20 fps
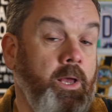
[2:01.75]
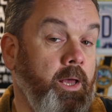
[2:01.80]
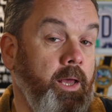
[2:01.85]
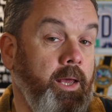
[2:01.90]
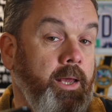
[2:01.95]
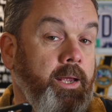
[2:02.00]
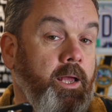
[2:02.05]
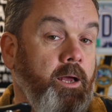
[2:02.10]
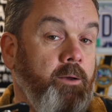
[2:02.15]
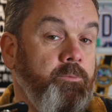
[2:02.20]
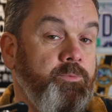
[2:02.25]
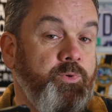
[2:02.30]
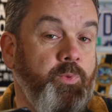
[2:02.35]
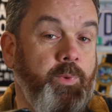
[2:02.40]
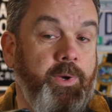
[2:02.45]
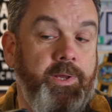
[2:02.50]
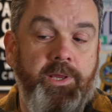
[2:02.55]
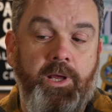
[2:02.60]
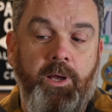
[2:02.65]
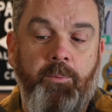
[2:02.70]
It comes
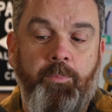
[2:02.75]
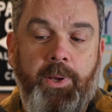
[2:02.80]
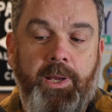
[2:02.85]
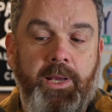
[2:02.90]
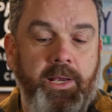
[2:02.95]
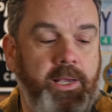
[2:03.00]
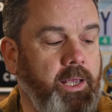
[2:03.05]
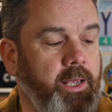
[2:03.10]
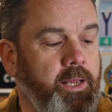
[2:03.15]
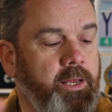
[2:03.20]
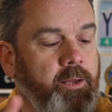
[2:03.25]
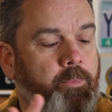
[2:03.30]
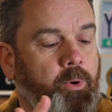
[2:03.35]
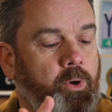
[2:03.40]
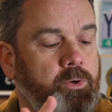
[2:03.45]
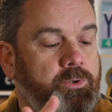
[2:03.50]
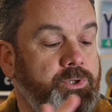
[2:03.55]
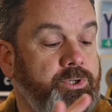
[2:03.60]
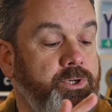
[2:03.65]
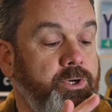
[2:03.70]
with a peak in the
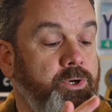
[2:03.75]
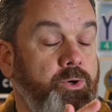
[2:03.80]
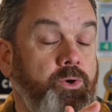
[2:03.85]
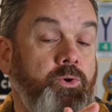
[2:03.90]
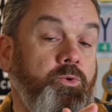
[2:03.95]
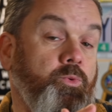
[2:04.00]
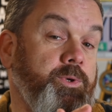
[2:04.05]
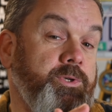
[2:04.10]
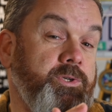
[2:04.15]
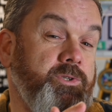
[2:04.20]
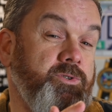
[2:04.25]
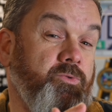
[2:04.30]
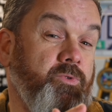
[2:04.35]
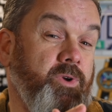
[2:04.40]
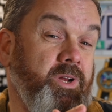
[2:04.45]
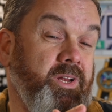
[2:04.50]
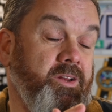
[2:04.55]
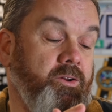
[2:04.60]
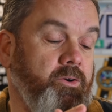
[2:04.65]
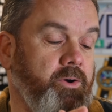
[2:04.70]
box too, which is a
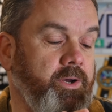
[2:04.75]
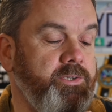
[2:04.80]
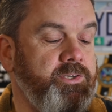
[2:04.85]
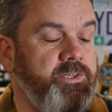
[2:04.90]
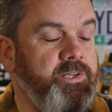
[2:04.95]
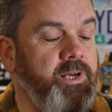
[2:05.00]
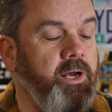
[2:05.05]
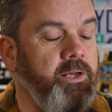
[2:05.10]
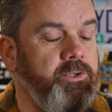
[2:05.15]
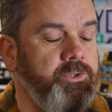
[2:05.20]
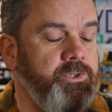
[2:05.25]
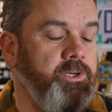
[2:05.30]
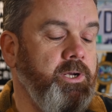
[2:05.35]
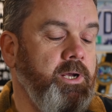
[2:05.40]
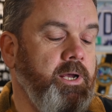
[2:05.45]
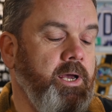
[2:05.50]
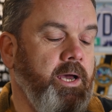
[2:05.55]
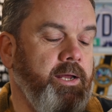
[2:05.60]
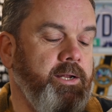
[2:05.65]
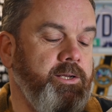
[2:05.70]
really nice touch,
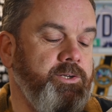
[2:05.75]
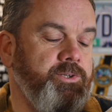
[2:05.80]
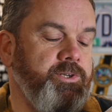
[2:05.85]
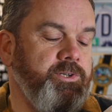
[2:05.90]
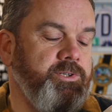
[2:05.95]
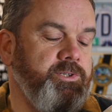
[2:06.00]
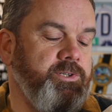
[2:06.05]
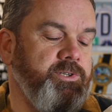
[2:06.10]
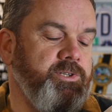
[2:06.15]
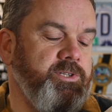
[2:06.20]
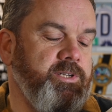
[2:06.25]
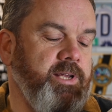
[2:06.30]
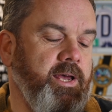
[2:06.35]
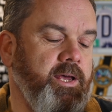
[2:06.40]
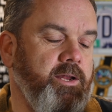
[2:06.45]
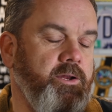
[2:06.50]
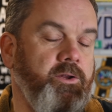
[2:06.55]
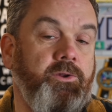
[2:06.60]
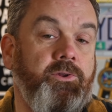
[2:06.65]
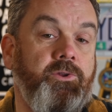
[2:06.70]
and it's just a
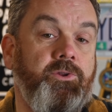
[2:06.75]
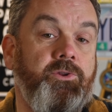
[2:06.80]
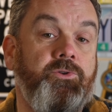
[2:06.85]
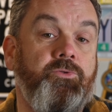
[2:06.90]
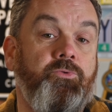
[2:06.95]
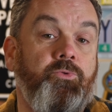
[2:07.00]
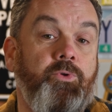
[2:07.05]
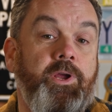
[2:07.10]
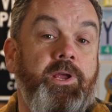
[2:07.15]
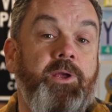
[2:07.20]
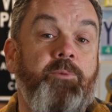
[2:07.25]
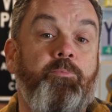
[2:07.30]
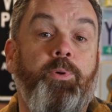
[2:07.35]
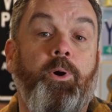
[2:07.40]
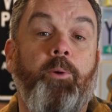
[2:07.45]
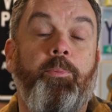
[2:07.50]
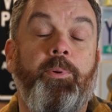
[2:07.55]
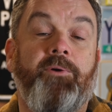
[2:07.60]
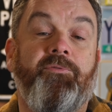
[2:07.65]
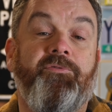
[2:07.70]
standard 3
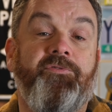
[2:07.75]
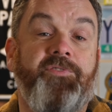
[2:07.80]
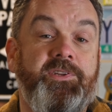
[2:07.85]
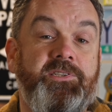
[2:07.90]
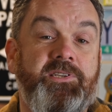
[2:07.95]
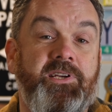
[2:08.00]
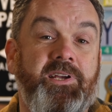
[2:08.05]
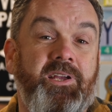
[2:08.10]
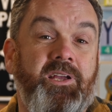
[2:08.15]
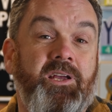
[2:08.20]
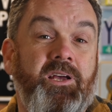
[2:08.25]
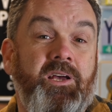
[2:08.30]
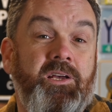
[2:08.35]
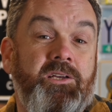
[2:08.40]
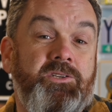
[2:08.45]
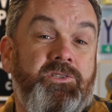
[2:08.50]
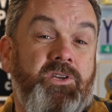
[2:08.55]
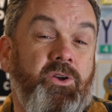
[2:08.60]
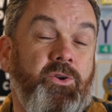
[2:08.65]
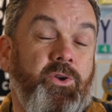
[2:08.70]
popper fitting,
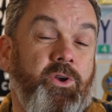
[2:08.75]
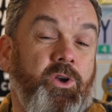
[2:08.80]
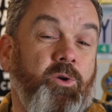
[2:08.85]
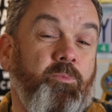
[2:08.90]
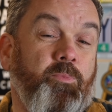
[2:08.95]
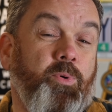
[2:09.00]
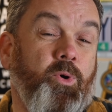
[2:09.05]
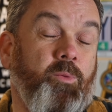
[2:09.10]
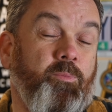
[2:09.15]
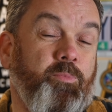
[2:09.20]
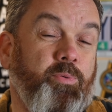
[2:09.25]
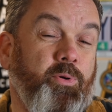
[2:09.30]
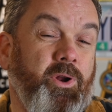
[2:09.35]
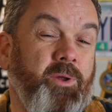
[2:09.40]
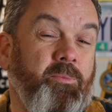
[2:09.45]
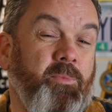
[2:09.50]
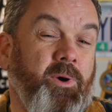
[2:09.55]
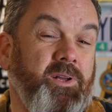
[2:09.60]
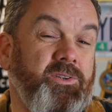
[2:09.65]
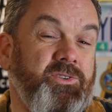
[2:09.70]
so you can put
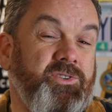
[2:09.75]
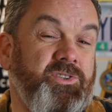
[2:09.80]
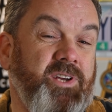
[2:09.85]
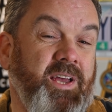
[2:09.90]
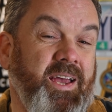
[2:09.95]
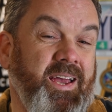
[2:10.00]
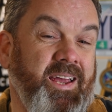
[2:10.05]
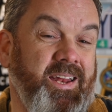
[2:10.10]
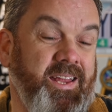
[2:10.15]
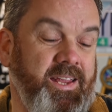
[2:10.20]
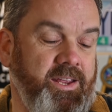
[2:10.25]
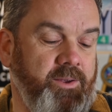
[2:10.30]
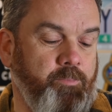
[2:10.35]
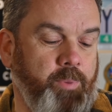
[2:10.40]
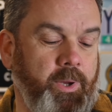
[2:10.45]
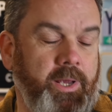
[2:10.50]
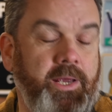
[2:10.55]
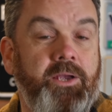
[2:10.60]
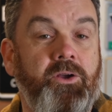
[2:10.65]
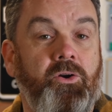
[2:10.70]
pretty much any
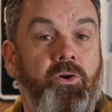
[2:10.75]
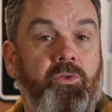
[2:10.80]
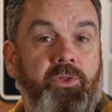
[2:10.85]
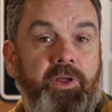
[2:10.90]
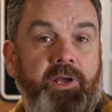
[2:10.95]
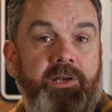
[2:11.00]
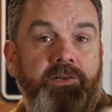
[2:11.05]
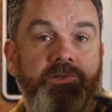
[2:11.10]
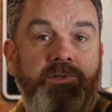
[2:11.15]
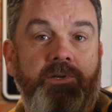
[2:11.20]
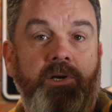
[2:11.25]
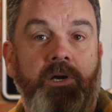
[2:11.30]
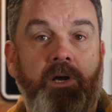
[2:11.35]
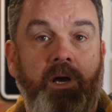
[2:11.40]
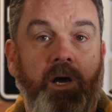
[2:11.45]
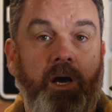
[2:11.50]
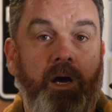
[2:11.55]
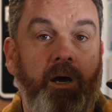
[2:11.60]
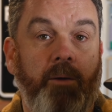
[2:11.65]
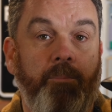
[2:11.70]
peak on this,
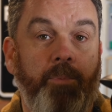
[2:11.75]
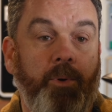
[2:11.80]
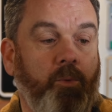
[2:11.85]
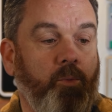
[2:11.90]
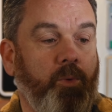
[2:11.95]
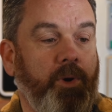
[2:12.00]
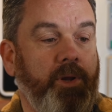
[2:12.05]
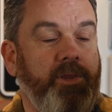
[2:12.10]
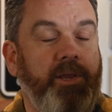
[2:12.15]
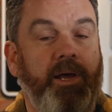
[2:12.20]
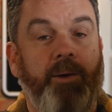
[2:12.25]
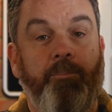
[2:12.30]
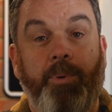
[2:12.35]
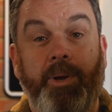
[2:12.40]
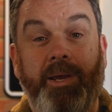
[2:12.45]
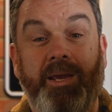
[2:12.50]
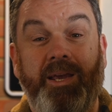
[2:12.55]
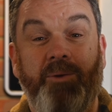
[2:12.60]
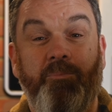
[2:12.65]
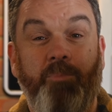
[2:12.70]
but with that
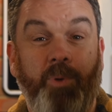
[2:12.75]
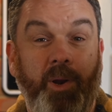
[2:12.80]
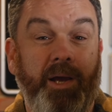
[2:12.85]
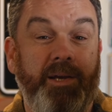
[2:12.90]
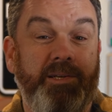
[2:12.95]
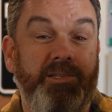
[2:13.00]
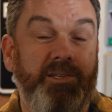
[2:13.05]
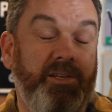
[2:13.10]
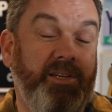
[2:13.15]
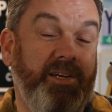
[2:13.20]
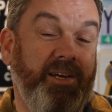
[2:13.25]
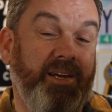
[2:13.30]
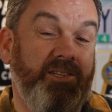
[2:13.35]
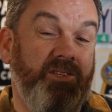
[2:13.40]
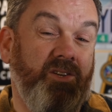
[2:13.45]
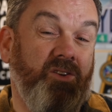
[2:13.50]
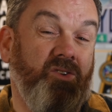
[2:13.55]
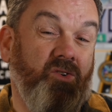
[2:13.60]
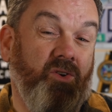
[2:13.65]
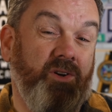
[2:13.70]
peak in place I think it's
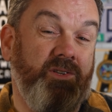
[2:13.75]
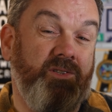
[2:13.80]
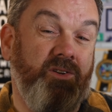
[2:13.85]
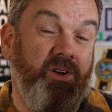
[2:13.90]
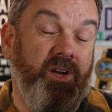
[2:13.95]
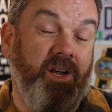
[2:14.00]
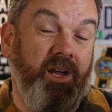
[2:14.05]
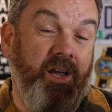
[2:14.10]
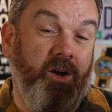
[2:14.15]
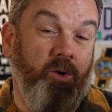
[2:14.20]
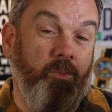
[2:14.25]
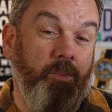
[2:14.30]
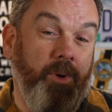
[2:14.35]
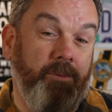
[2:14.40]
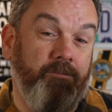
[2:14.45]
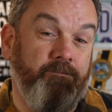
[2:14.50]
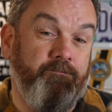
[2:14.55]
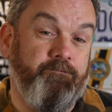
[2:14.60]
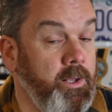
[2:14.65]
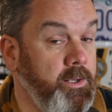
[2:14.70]
a nice looking helmet.
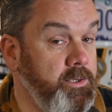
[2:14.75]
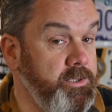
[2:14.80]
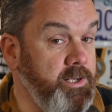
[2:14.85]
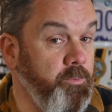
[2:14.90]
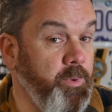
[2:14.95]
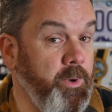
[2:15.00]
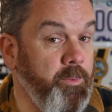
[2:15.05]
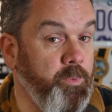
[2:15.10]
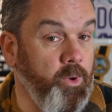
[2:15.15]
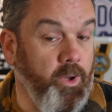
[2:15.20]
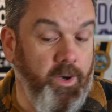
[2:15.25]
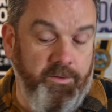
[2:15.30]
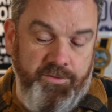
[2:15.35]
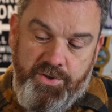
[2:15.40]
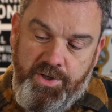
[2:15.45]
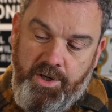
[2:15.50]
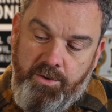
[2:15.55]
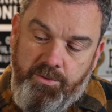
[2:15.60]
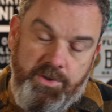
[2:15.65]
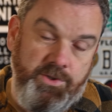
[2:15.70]
Some people that I've
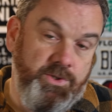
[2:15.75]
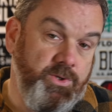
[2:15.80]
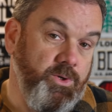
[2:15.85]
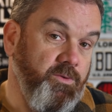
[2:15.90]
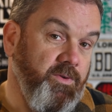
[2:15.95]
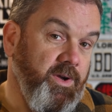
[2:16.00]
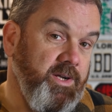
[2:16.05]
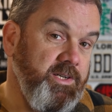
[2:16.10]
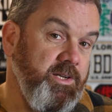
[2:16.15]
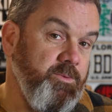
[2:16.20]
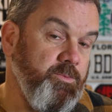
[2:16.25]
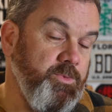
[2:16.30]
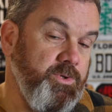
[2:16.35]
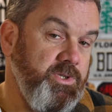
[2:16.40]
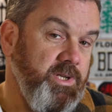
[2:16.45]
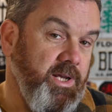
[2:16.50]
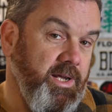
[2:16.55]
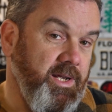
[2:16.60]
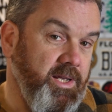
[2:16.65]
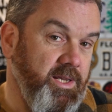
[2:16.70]
showed this to have actually
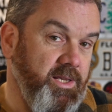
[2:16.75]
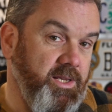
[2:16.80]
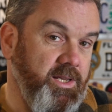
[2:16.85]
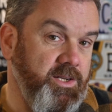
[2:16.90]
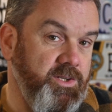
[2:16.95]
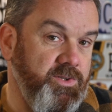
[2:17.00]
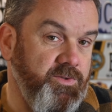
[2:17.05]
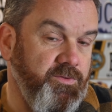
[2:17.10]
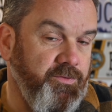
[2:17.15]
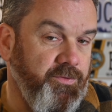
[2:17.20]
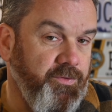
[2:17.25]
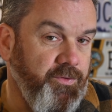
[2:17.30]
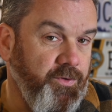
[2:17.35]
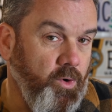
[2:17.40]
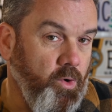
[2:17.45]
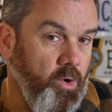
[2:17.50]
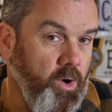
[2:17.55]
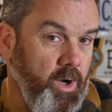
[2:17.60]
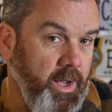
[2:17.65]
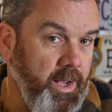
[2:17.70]
mistaken this
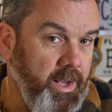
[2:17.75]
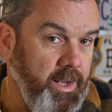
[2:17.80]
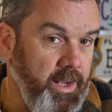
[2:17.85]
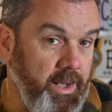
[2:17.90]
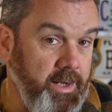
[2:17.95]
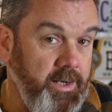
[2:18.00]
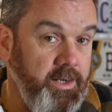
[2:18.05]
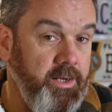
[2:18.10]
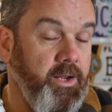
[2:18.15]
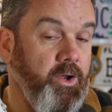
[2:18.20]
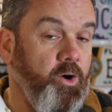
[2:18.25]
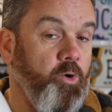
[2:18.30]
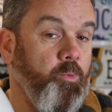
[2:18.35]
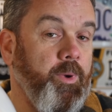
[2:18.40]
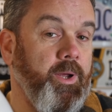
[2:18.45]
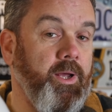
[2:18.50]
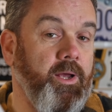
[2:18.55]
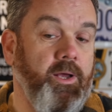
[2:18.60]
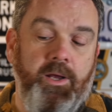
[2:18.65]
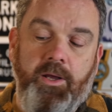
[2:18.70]
for a head and
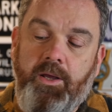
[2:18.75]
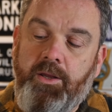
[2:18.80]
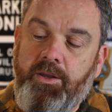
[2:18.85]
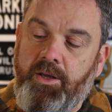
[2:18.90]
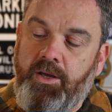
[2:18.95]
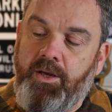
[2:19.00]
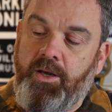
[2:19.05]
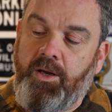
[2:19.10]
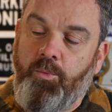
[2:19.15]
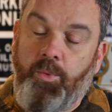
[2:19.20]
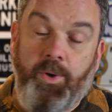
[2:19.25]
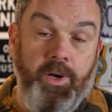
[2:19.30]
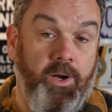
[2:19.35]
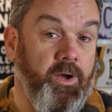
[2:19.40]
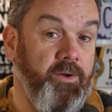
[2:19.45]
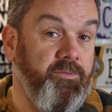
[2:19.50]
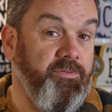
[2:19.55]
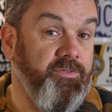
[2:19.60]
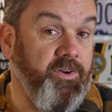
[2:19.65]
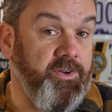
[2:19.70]
helmet when
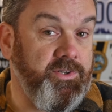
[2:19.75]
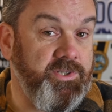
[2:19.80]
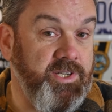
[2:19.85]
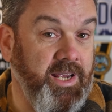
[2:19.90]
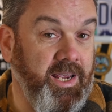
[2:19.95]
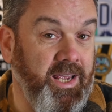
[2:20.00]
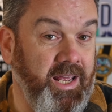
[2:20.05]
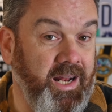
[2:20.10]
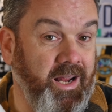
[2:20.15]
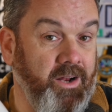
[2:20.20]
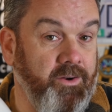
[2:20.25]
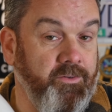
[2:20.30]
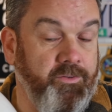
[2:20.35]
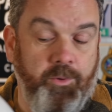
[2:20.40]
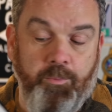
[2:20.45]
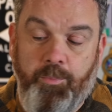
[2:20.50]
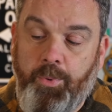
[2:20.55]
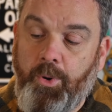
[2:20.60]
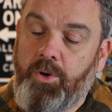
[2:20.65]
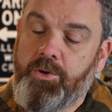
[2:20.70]
I first take it out of
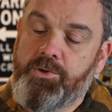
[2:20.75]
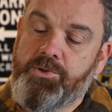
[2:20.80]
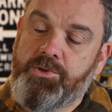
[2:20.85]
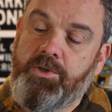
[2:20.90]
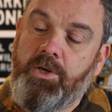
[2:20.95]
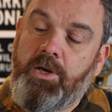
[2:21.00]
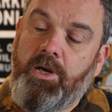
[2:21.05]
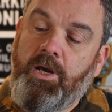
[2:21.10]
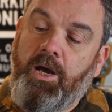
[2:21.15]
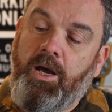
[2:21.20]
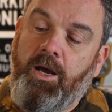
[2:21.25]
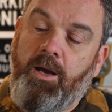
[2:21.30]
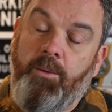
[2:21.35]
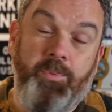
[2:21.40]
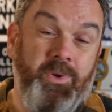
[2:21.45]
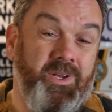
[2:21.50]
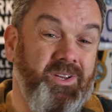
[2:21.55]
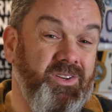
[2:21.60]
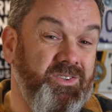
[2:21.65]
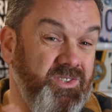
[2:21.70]
the box,
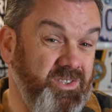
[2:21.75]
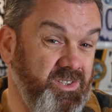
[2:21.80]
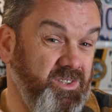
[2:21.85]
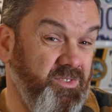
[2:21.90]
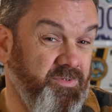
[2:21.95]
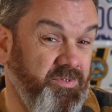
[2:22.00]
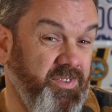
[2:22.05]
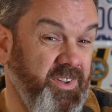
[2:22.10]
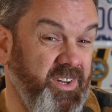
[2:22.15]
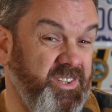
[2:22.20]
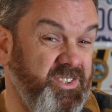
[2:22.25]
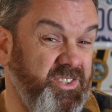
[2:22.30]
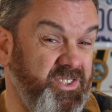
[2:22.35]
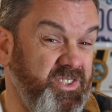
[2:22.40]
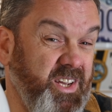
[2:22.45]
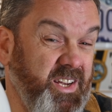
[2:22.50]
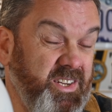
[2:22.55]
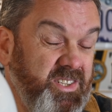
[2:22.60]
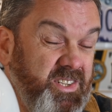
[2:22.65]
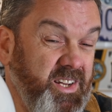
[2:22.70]
because the finish is
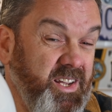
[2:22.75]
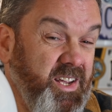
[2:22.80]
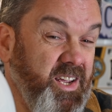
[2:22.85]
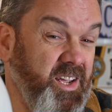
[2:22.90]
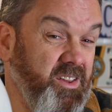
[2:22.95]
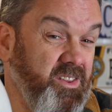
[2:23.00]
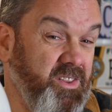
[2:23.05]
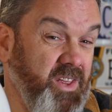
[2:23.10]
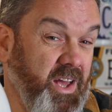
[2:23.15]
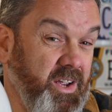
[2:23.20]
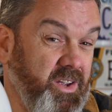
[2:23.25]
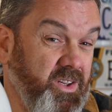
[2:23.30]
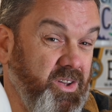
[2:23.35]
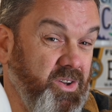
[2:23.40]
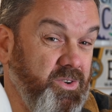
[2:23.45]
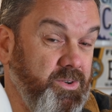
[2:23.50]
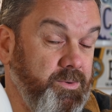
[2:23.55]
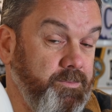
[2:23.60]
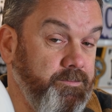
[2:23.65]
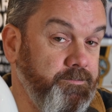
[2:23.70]
actually that
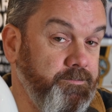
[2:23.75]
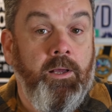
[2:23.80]
good.